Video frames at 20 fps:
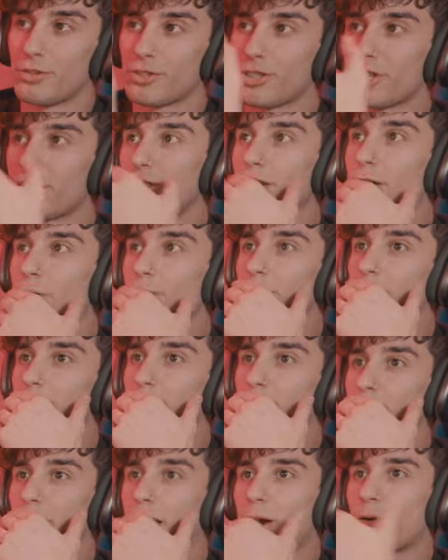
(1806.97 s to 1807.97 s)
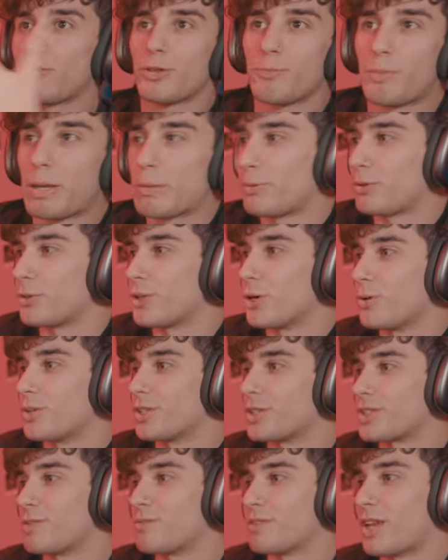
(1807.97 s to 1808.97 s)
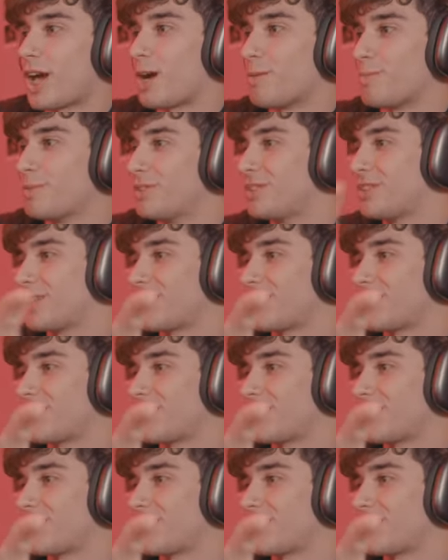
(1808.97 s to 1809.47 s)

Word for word: will see it that way. How would the people know this even happened?